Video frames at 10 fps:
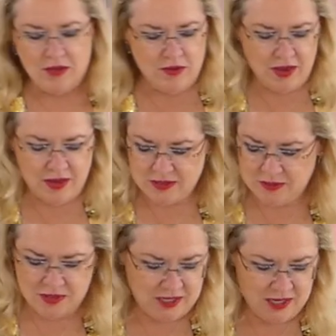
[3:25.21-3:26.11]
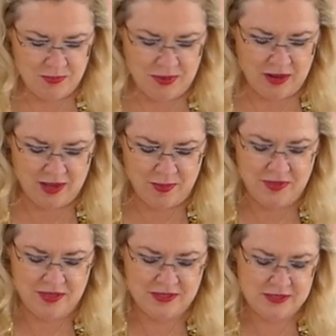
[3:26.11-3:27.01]
Okay, so I'm going to take about a cup
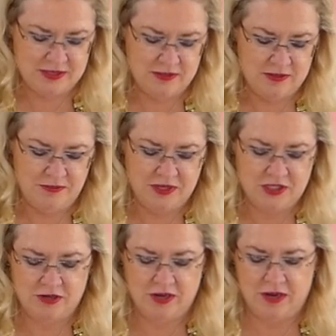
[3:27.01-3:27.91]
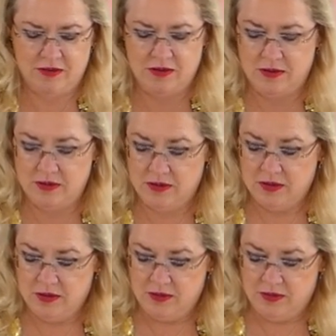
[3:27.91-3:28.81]
of this mixture out,
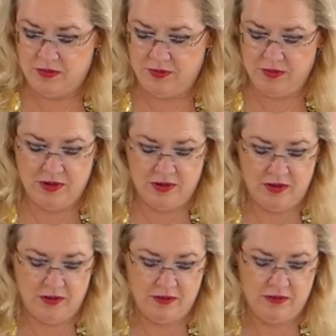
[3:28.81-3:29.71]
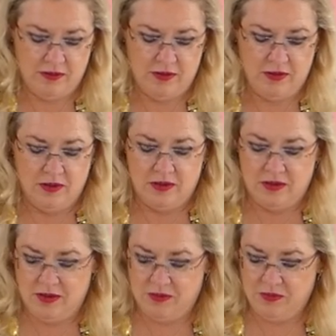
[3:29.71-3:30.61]
throw it in here,
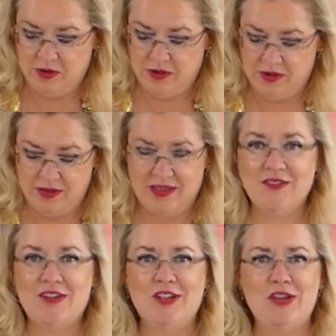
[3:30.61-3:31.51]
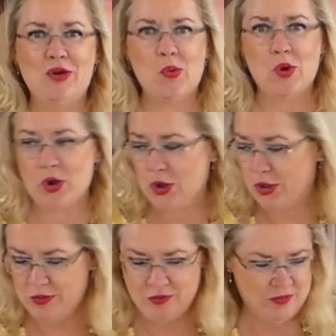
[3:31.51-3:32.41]
and we're going to give it a little
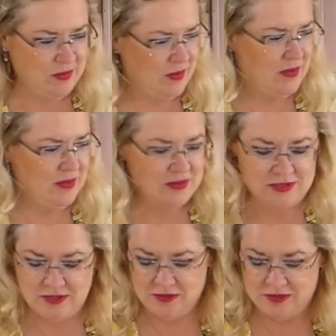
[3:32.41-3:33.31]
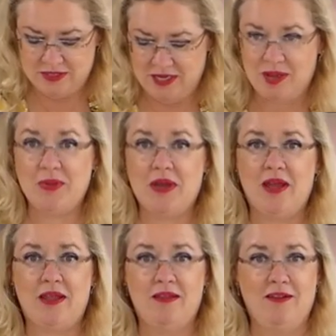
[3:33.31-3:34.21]
whirl. So stand
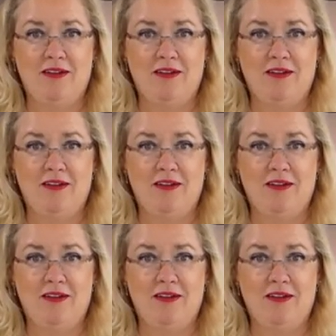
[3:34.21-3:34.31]
by.